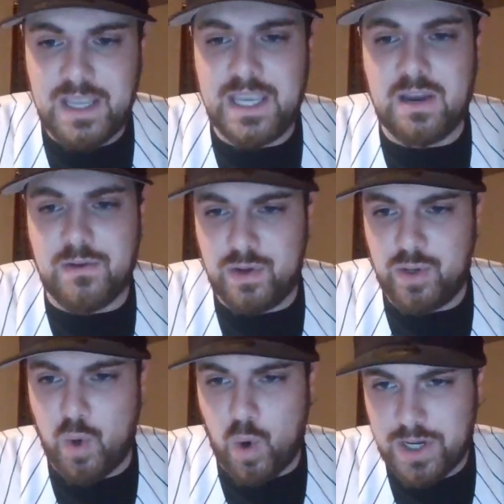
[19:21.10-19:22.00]
here in New
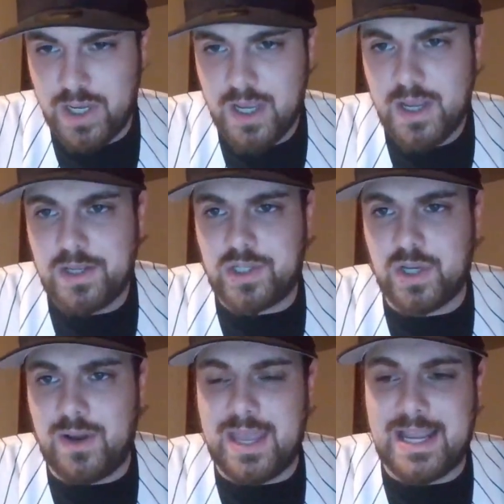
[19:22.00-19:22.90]
York.
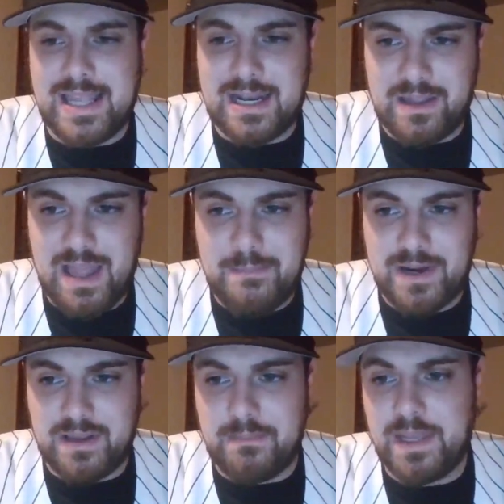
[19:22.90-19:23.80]
So I like that a lot
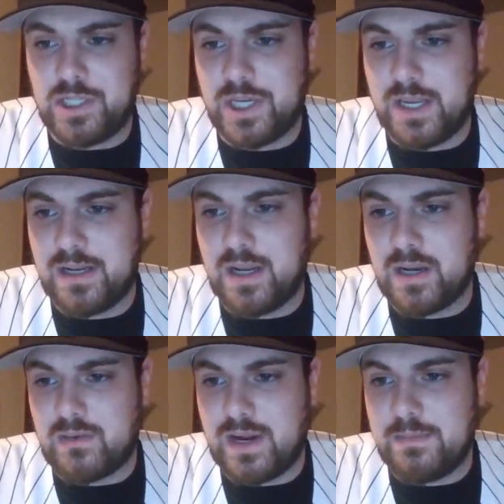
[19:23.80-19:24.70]
better than pitching in
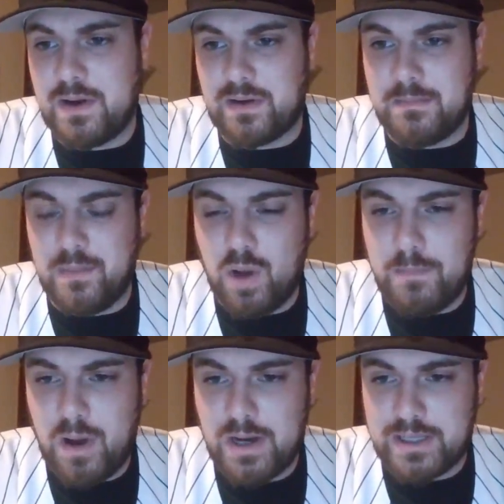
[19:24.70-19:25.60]
Great American
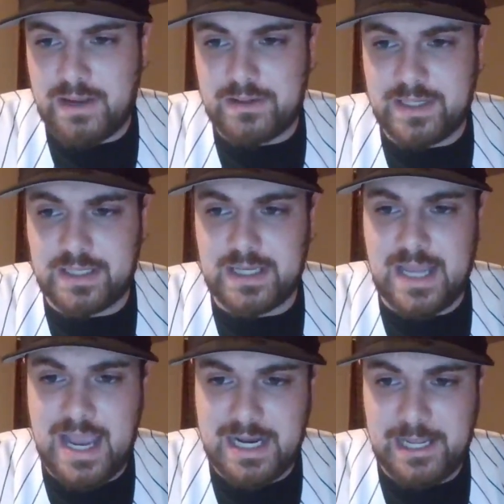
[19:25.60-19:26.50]
Ballpark there in
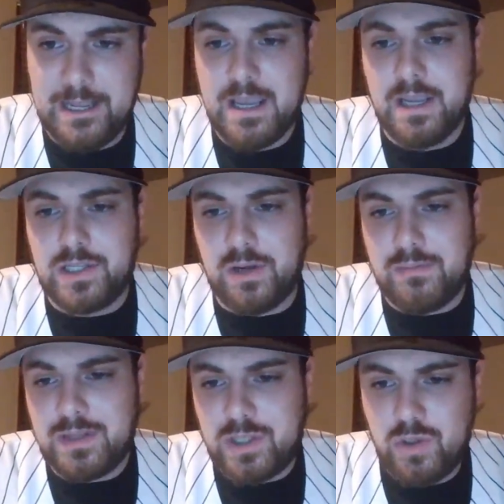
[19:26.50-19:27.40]
Cincinnati.
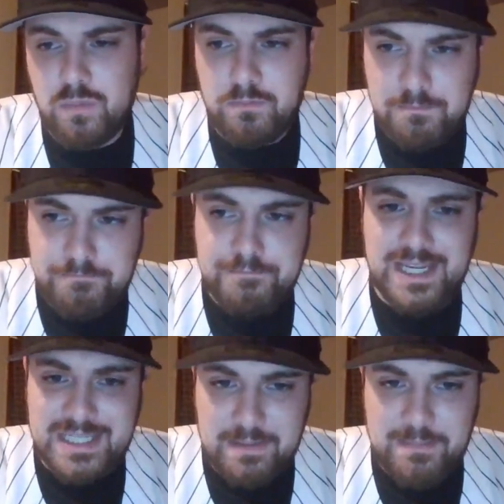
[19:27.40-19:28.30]
So 2
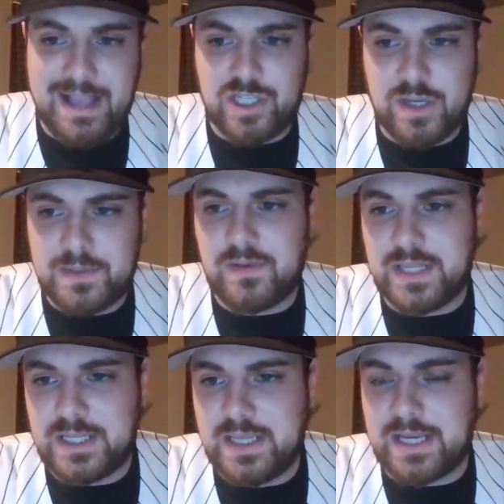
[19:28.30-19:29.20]
decent matchups
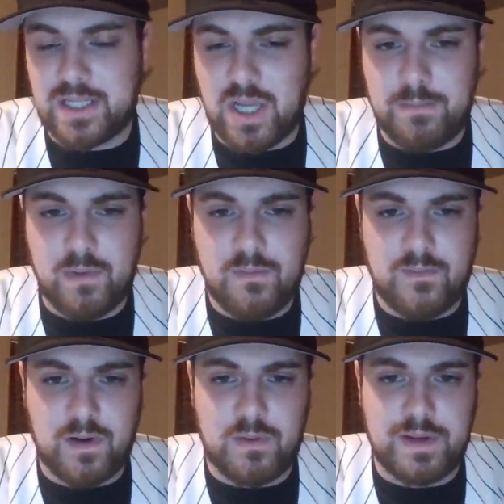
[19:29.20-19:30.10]
with his next couple
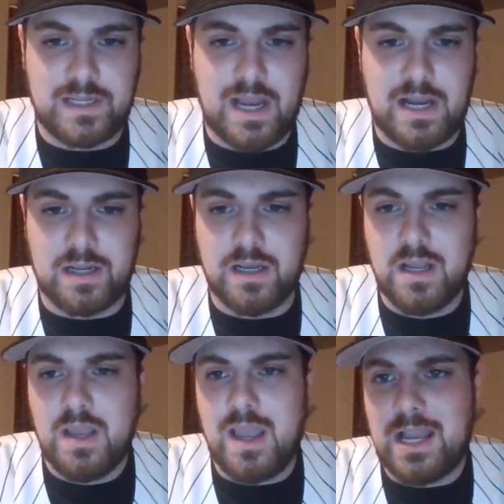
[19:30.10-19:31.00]
for Quintana.
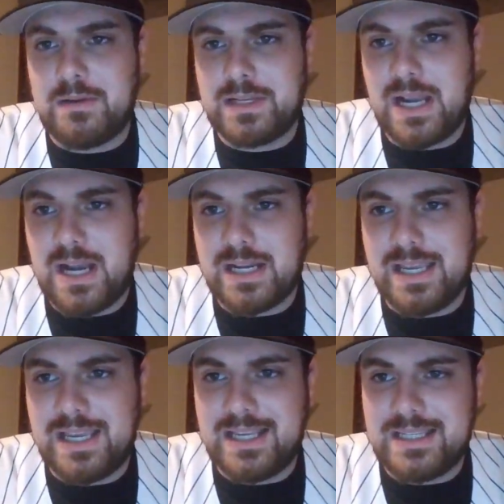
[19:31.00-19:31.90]
And Quintana
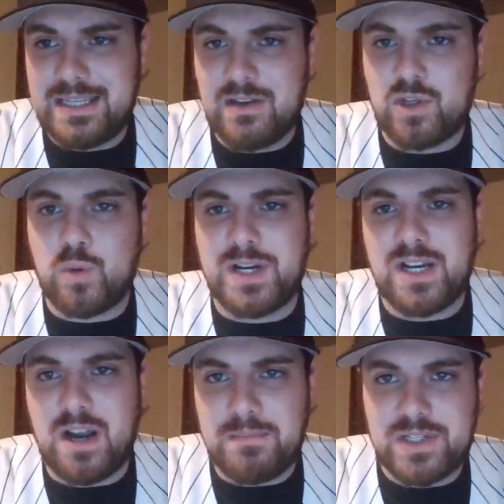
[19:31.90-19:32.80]
is,
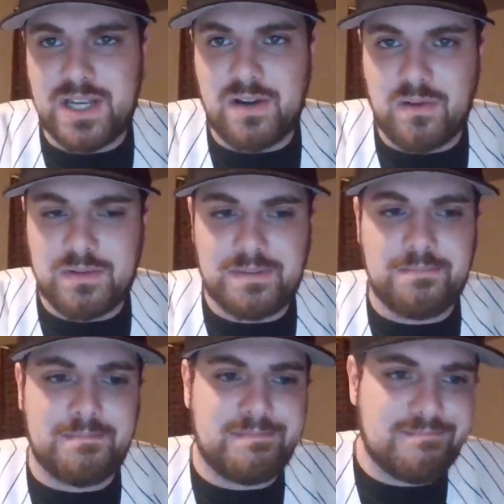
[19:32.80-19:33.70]
29% owned.
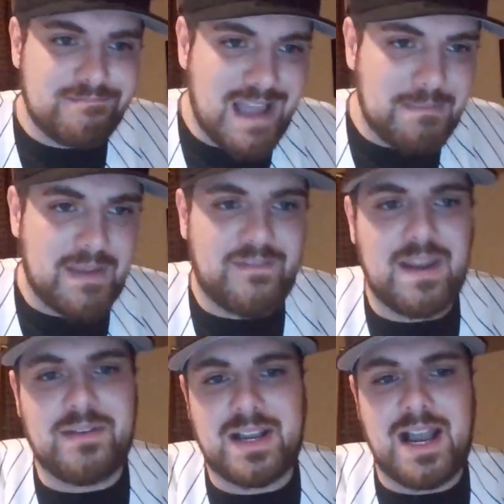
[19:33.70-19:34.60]
Not my
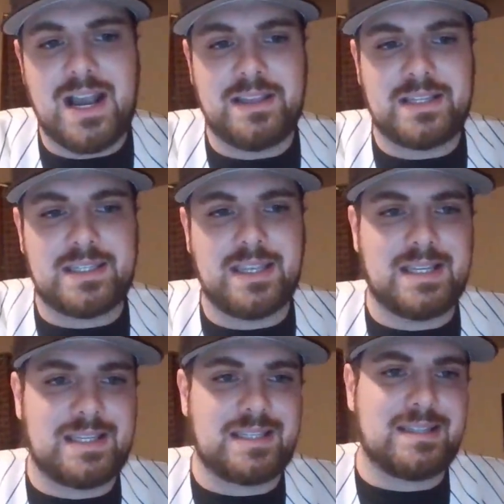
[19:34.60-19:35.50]
favorite guy on this
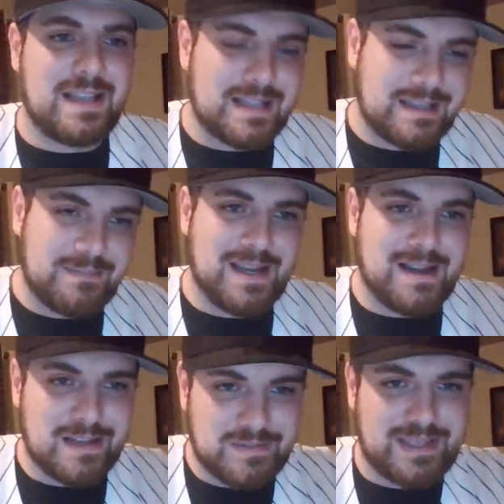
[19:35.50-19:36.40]
list. To be
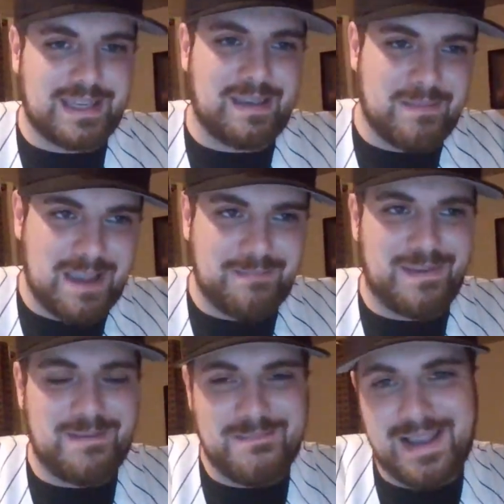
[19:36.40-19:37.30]
honest with you, he might
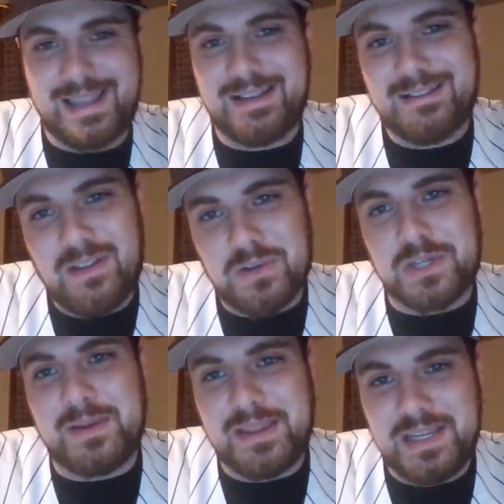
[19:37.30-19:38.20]
be closer
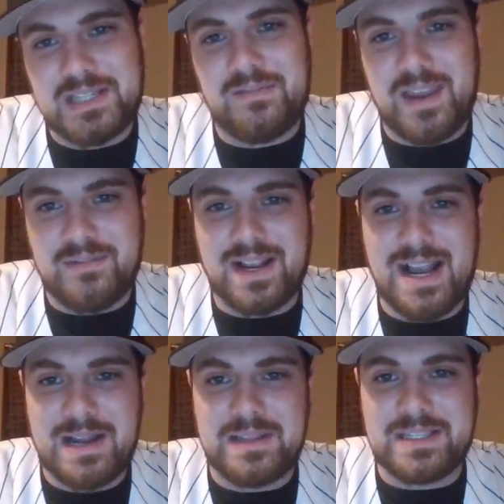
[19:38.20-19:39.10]
to my least favorite
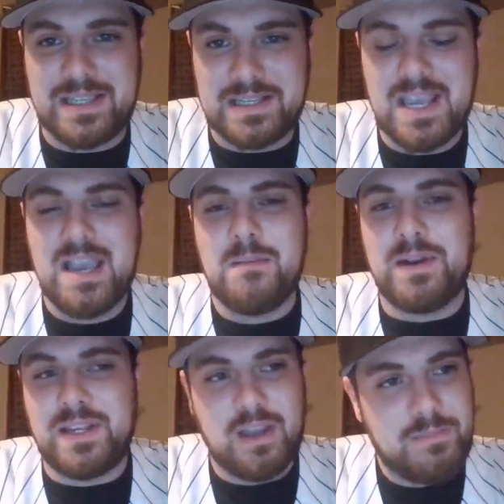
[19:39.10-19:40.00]
guy on this list,
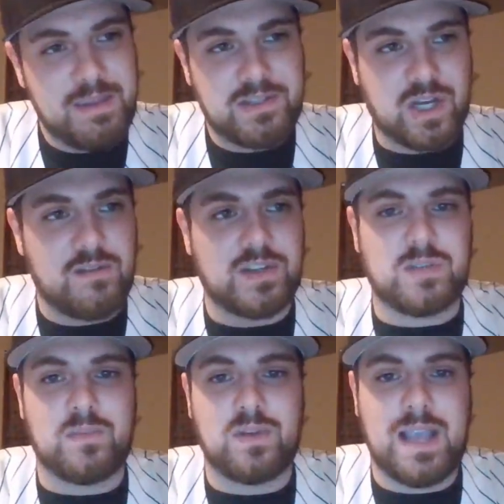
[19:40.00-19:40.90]
but he'll be
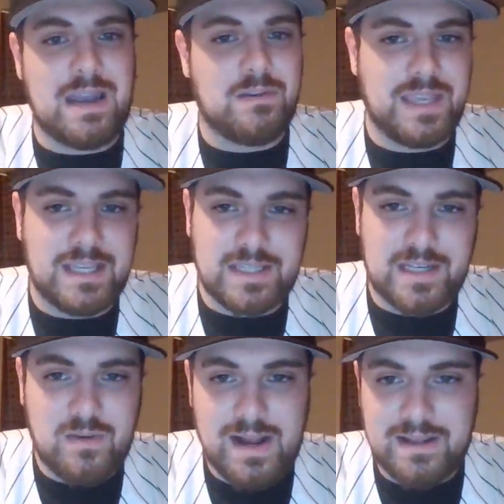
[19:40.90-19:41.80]
serviceable. I don't think he's
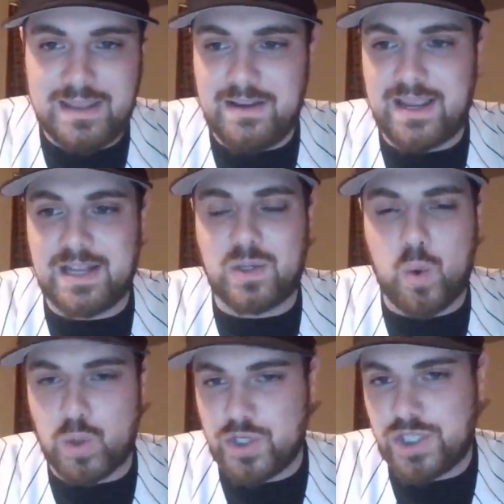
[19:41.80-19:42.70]
going to go out there and get
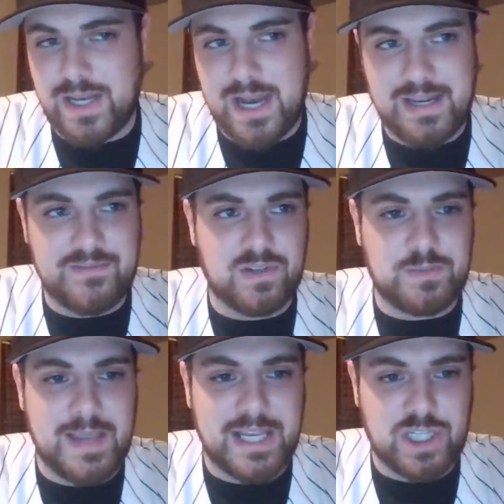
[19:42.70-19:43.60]
torched in any of
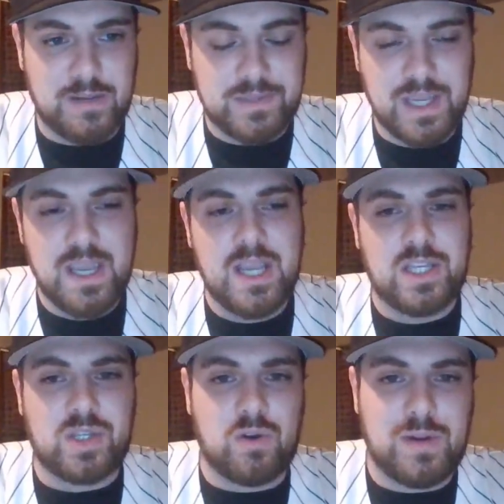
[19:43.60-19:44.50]
those matchups.
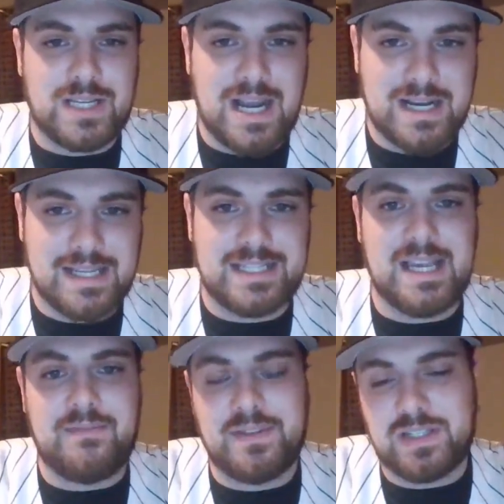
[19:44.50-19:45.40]
So Quintana is
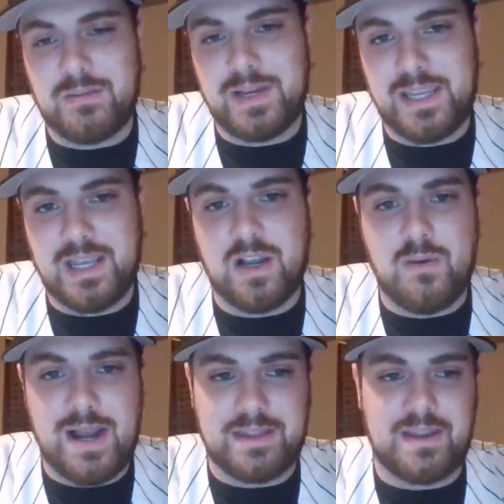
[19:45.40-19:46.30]
definitely somebody you can
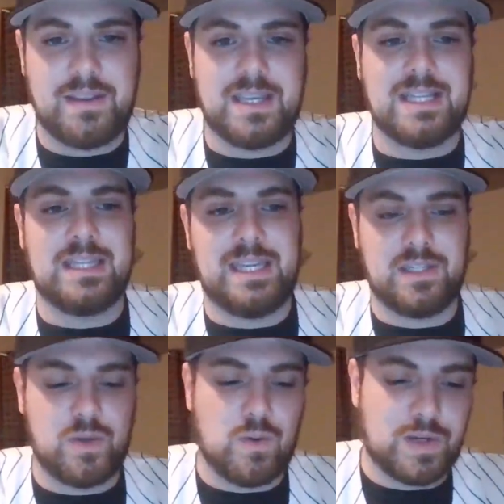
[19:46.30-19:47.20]
go out there and you can
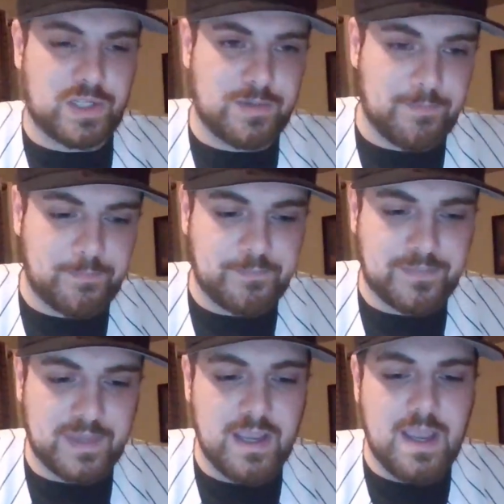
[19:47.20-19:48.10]
lean towards.
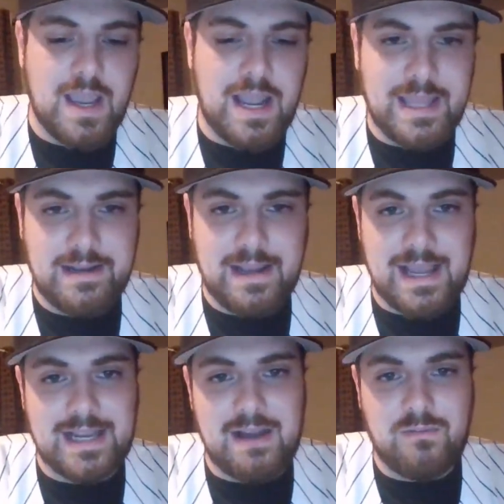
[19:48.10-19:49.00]
And then
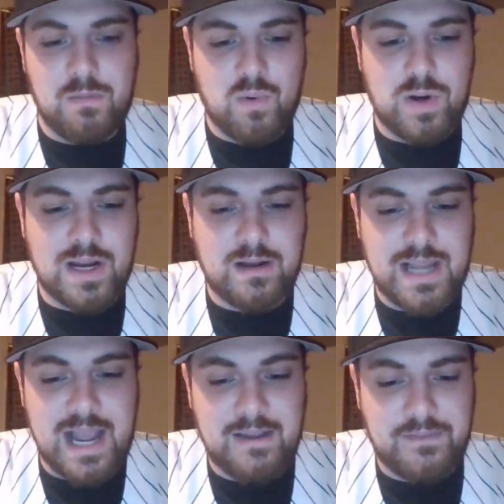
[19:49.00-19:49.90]
I got one more
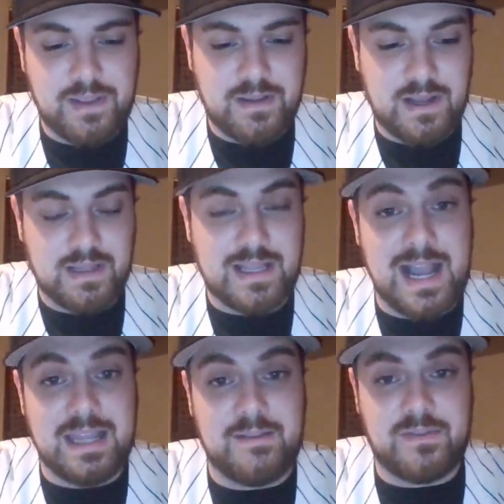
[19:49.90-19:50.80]
guy
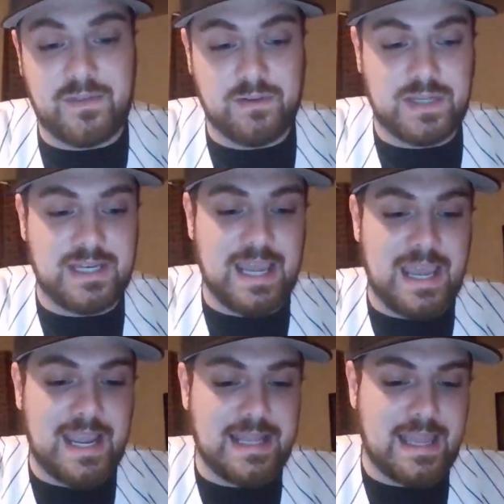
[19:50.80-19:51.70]
left for you
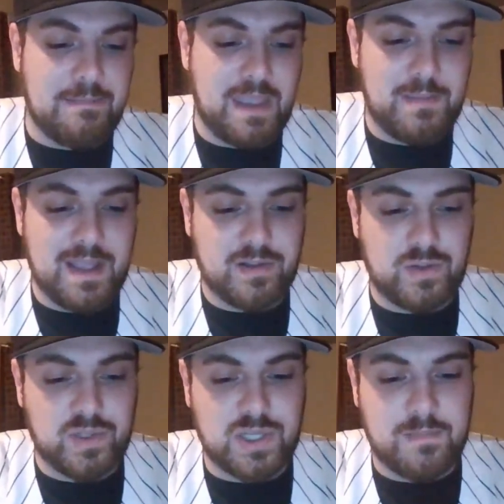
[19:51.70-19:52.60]
today, and then maybe I'll
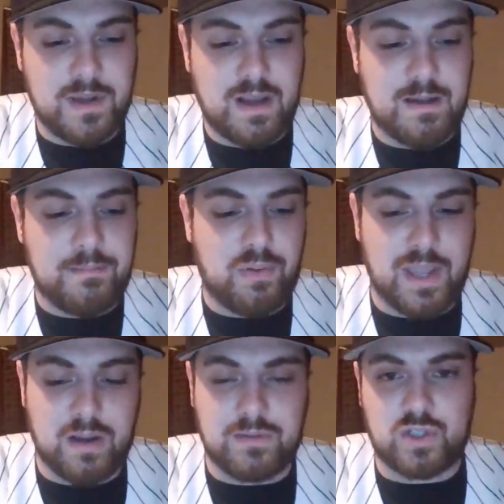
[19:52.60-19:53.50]
do some
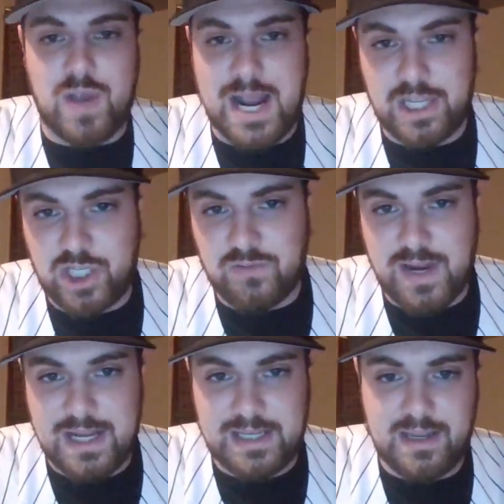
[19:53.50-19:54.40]
playoff strategy
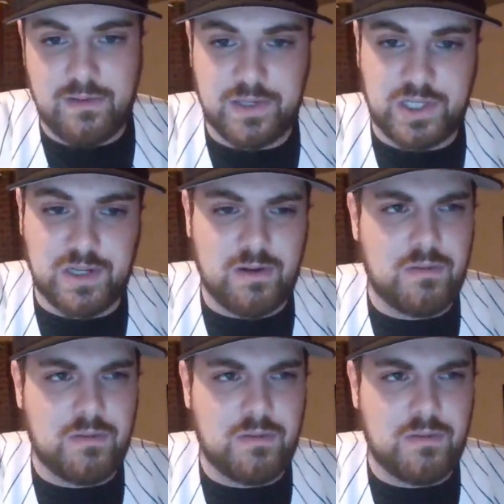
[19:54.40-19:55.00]
ranting because,